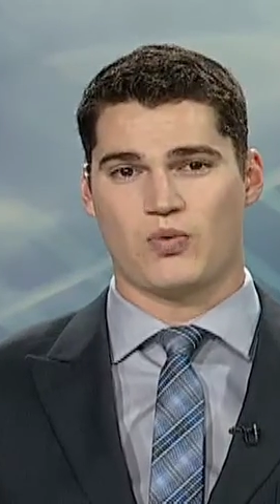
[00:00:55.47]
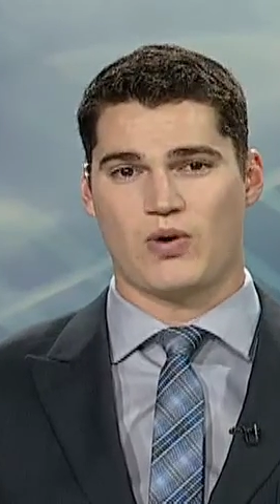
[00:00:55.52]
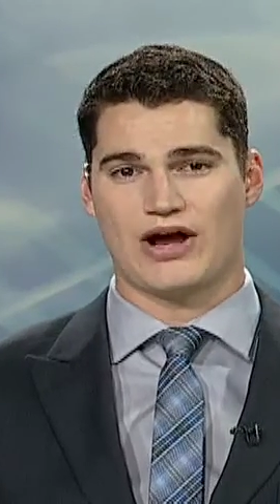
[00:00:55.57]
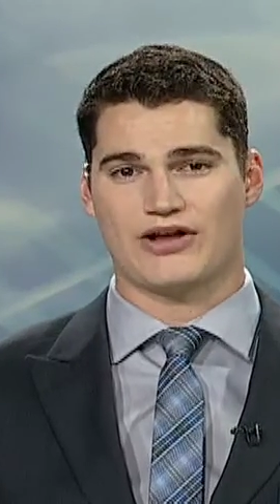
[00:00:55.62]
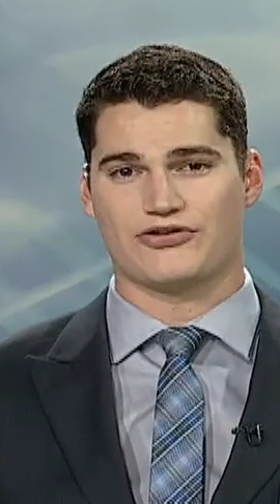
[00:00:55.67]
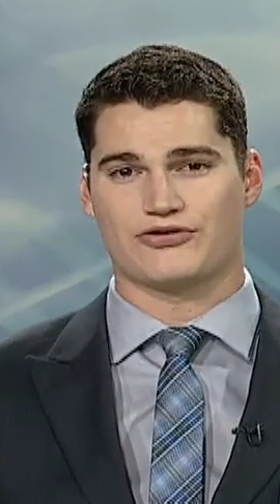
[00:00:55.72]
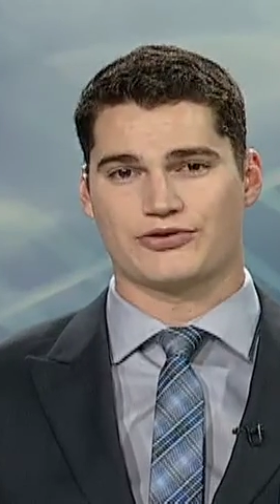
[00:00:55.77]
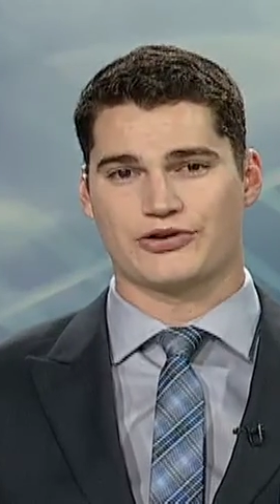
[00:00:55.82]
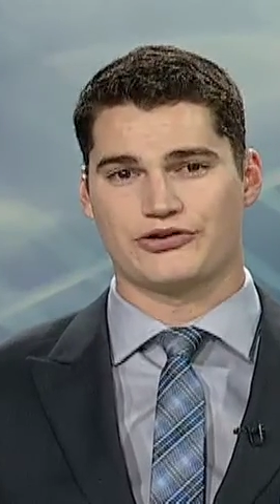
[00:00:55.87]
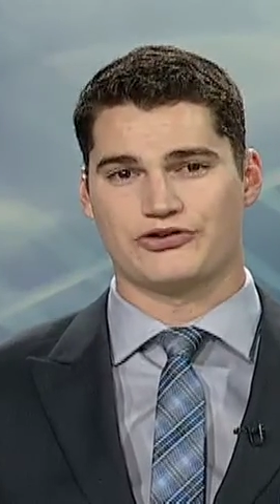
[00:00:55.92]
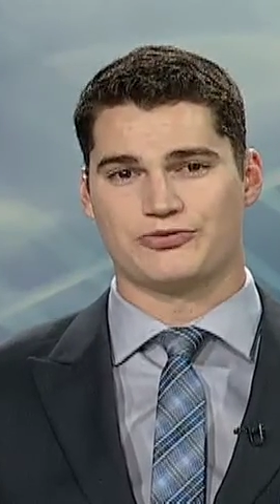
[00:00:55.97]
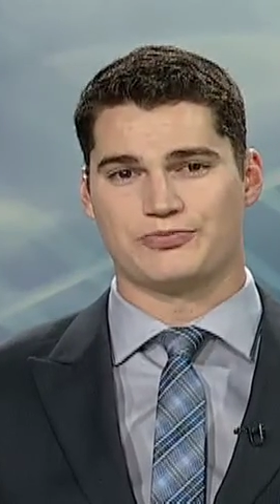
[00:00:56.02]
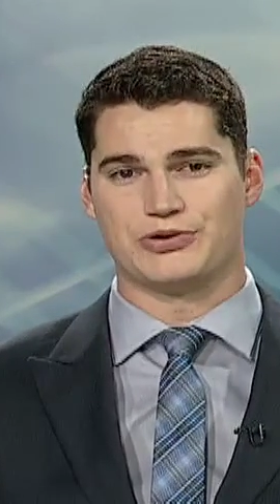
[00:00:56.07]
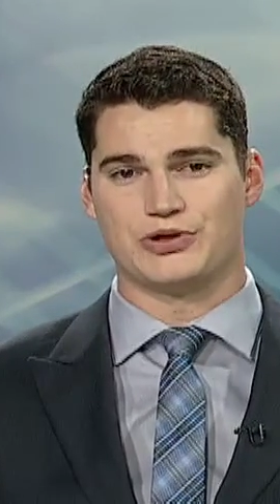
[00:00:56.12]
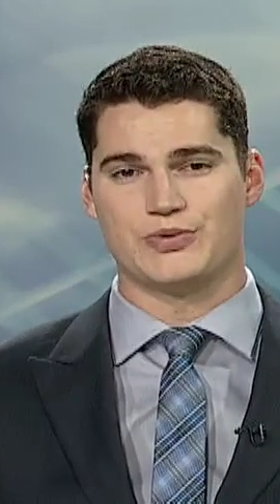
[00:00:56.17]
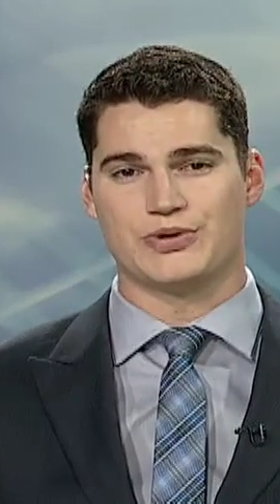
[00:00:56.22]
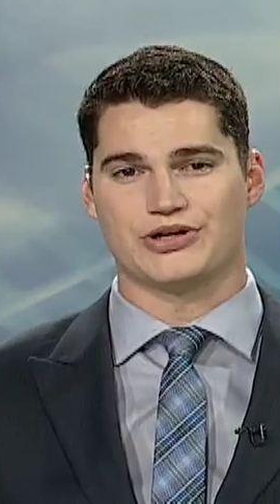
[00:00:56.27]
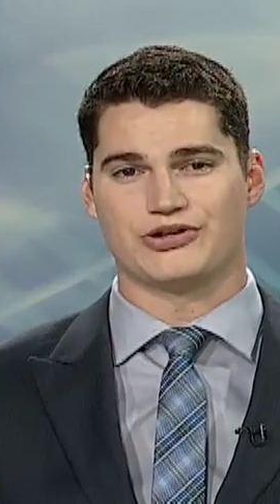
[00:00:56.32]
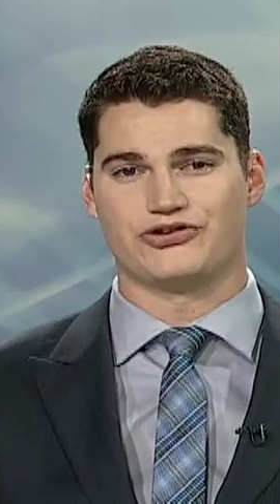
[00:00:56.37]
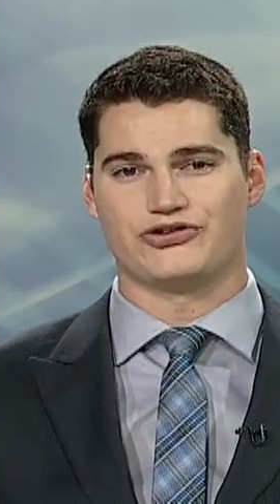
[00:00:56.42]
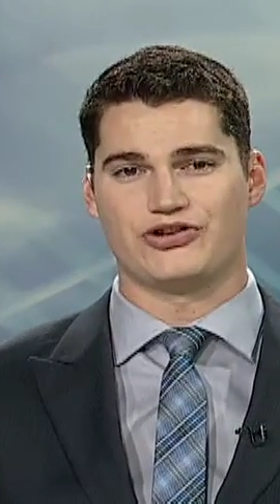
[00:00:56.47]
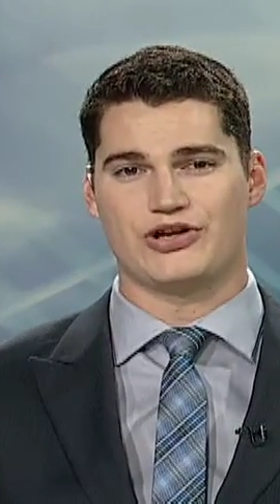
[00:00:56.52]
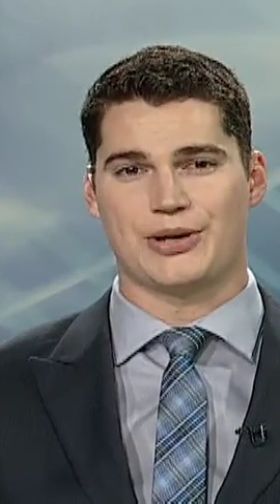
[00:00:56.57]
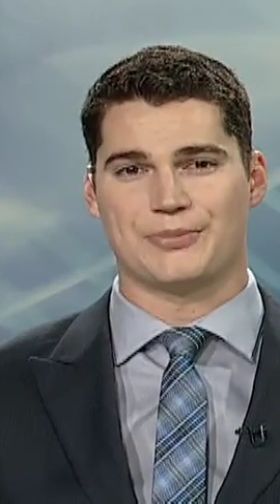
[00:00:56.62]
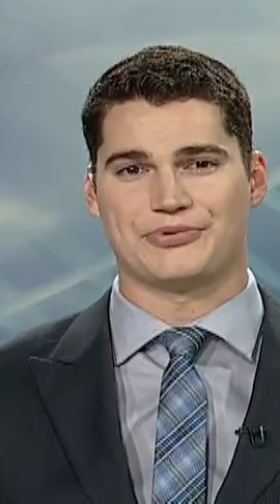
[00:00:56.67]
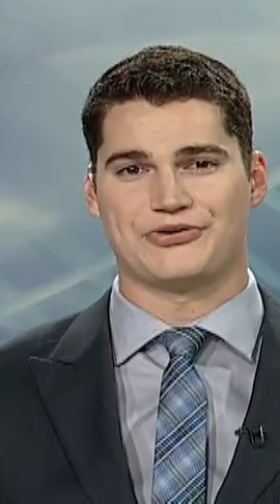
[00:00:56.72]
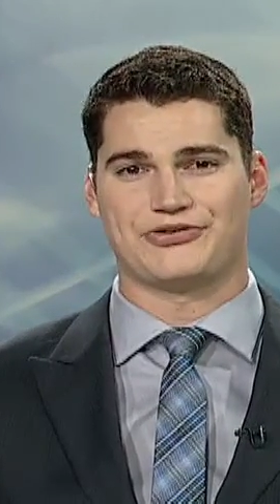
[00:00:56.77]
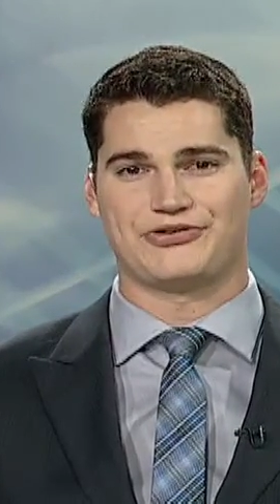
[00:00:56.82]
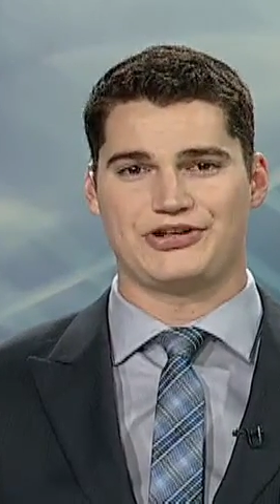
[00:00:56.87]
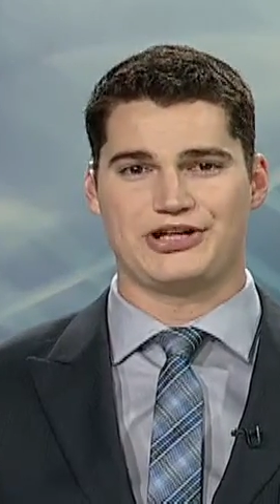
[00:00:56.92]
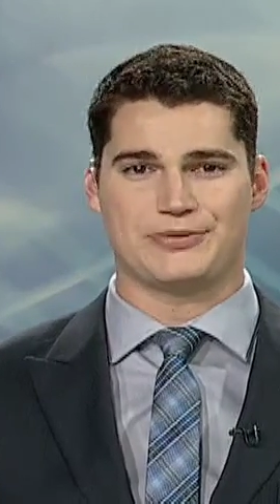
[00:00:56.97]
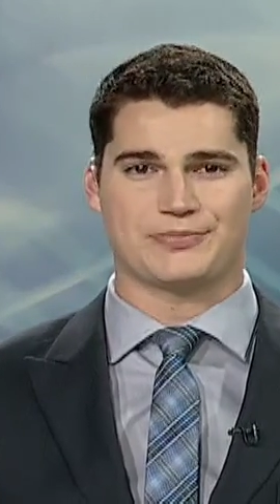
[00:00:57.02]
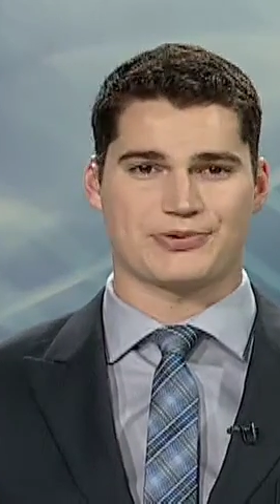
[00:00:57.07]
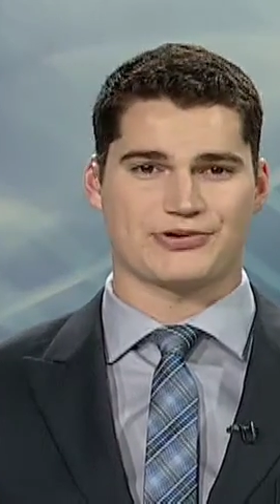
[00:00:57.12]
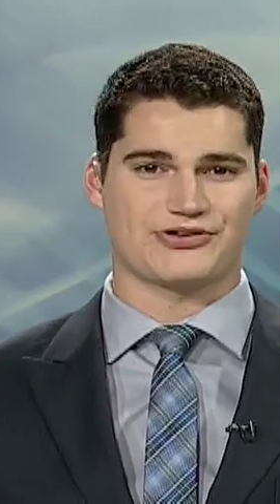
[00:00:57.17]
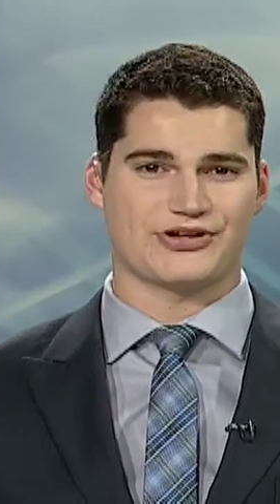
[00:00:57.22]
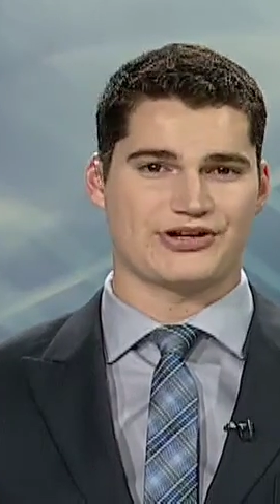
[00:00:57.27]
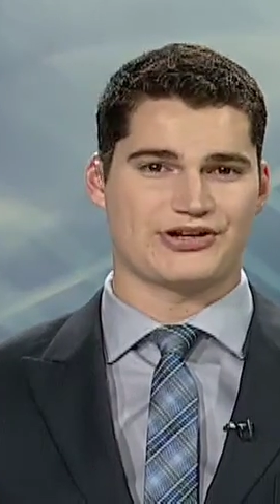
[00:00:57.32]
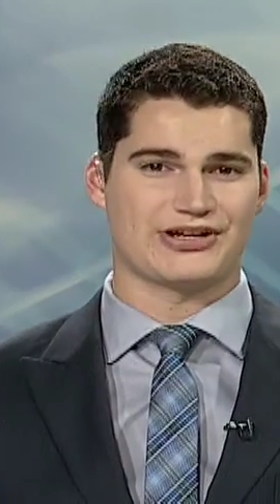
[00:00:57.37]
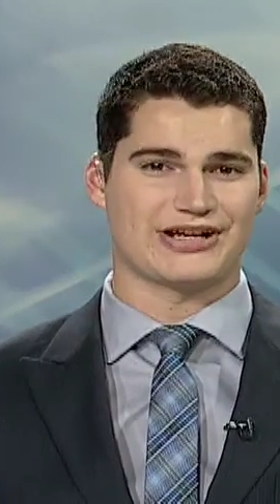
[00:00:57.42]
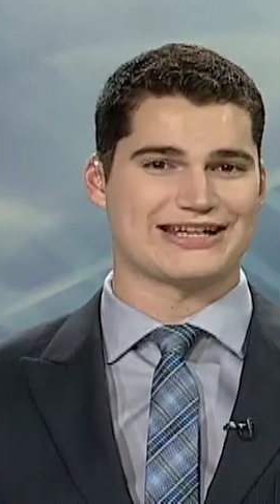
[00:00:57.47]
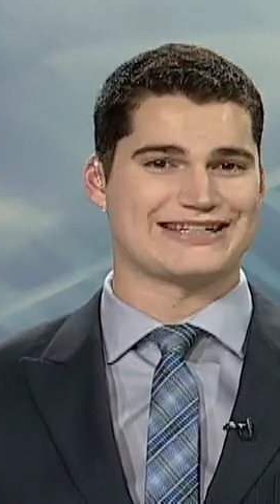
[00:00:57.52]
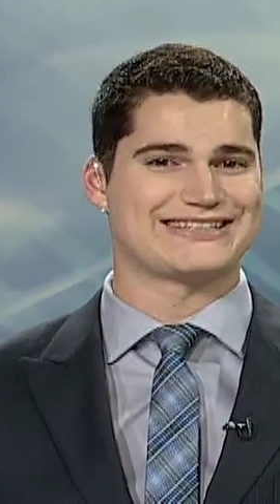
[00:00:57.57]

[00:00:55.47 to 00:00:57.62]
Westridge Buick GMC presented